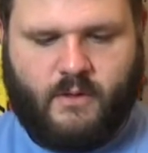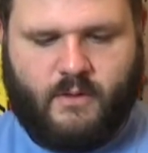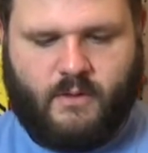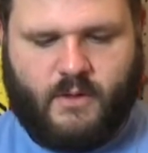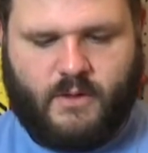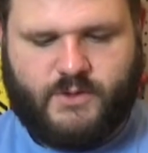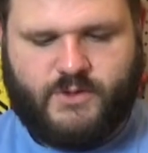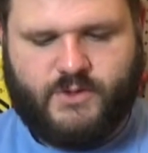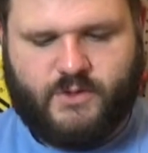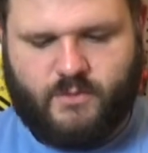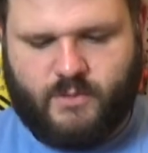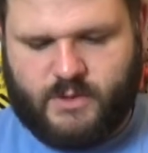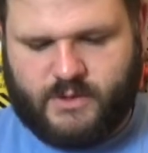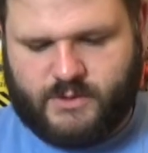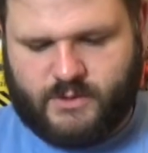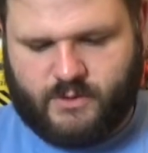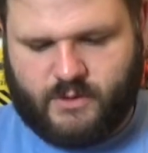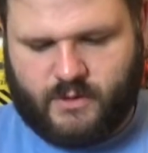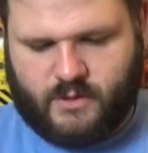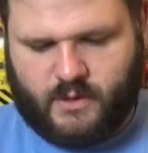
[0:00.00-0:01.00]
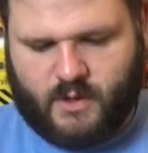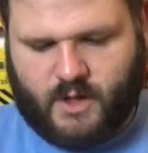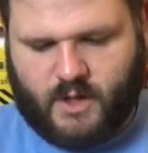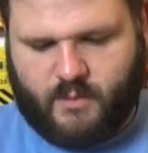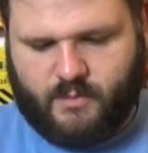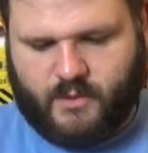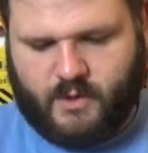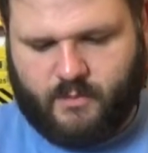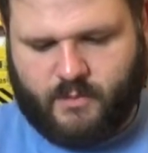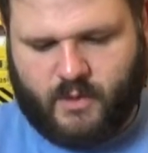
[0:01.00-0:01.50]
that should be turning the
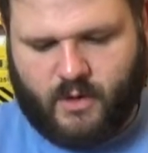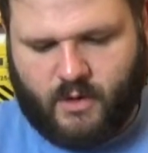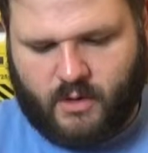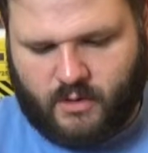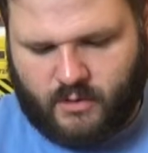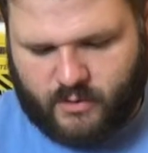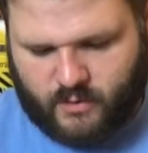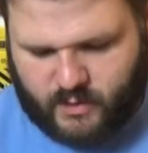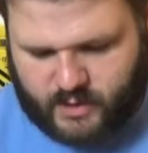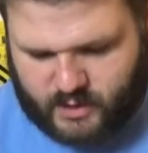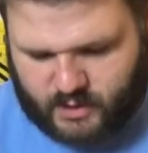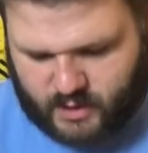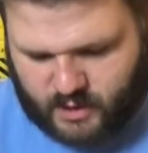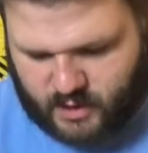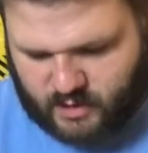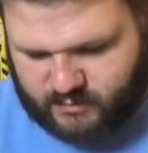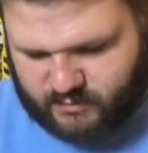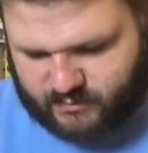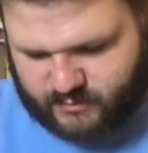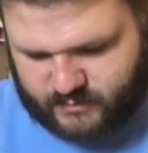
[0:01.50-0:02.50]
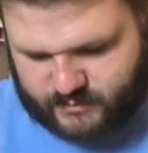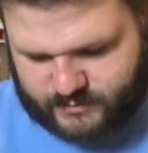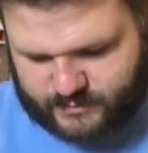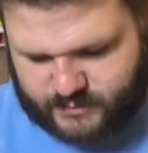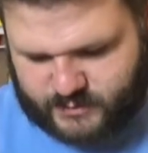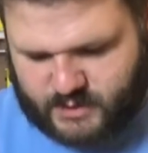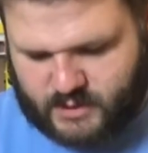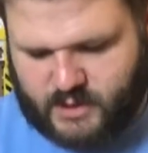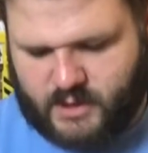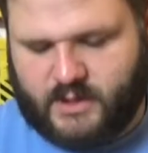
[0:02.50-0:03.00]
hop-up all the way off.
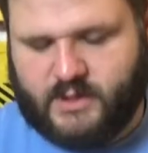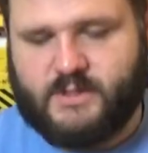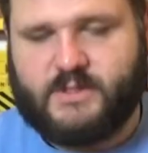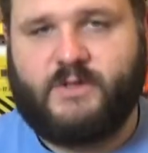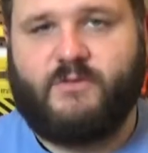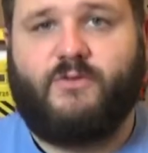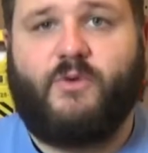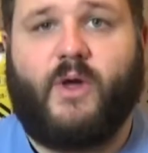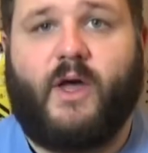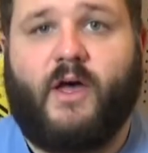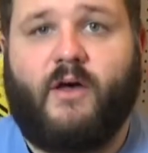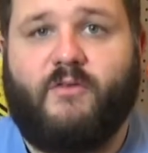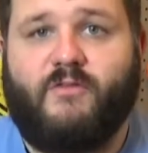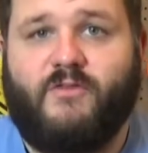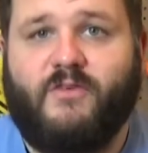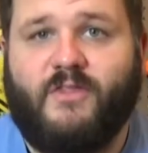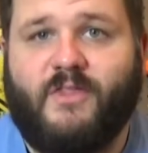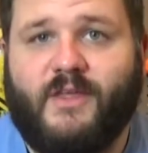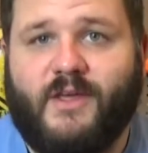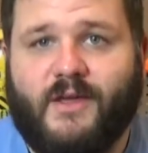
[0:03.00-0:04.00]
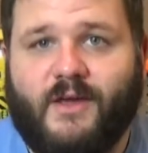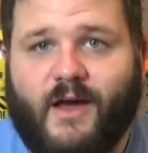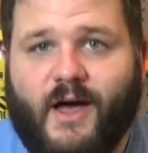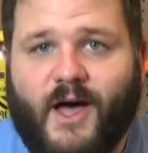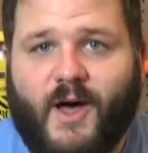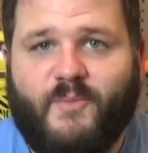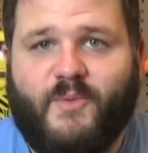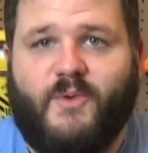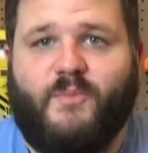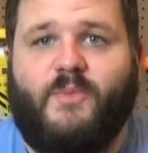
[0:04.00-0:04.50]
Because if you have the
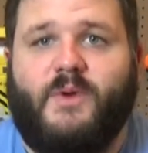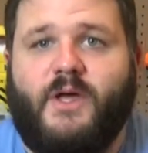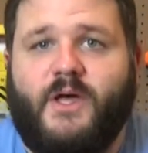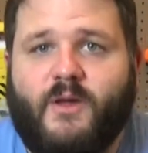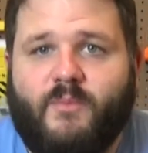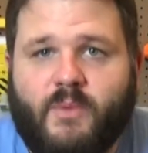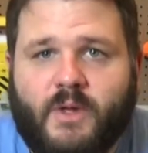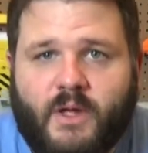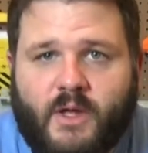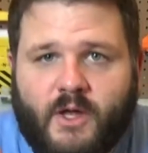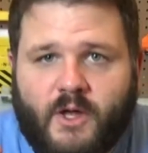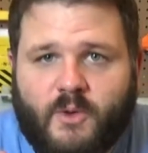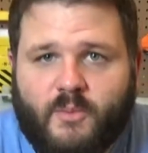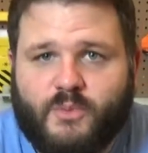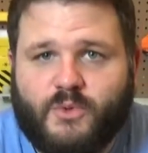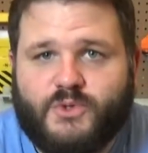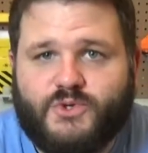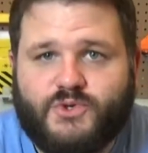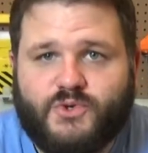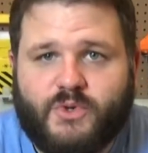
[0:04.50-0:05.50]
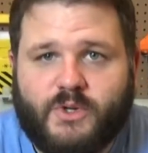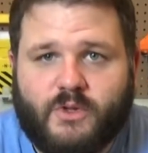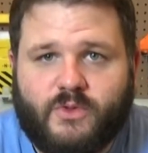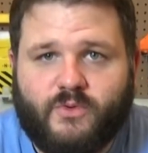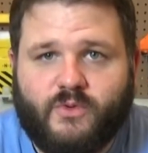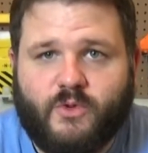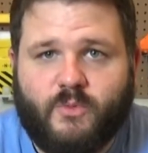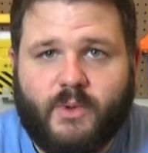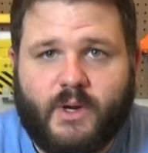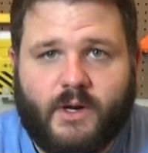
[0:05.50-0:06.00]
hop-up nub protruding
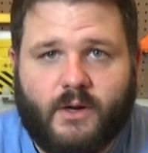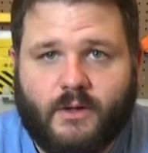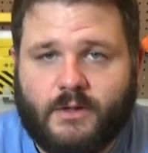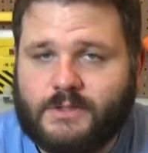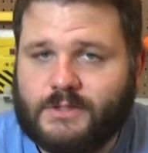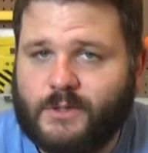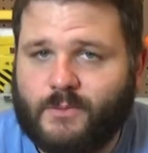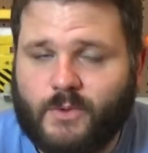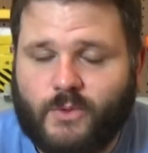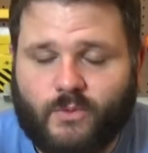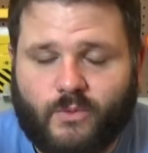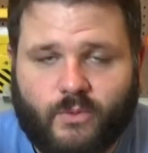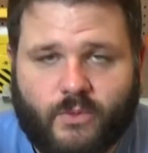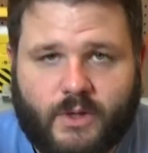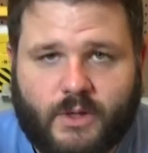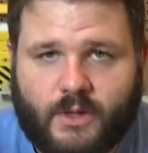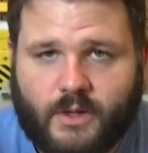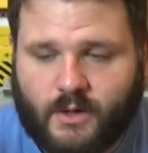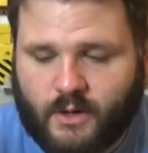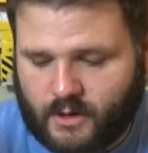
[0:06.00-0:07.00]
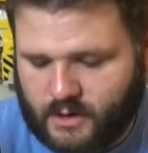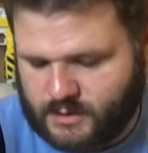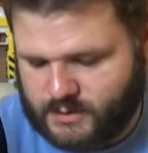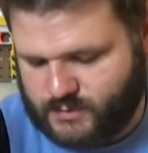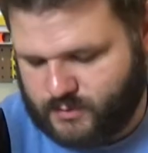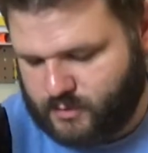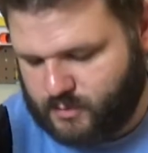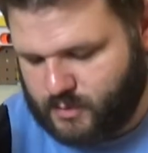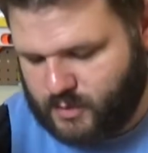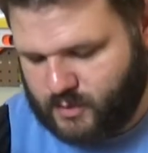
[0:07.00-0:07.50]
through the barrel, it's going to be really hard
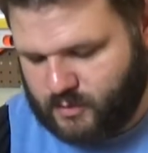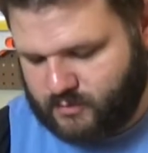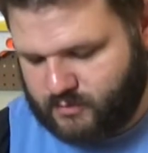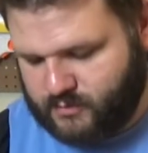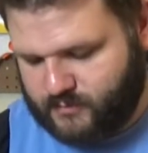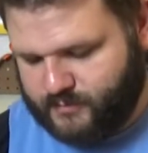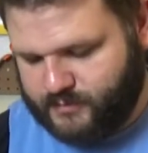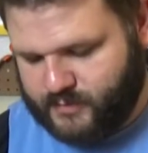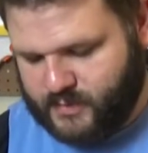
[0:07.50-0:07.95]
to remove.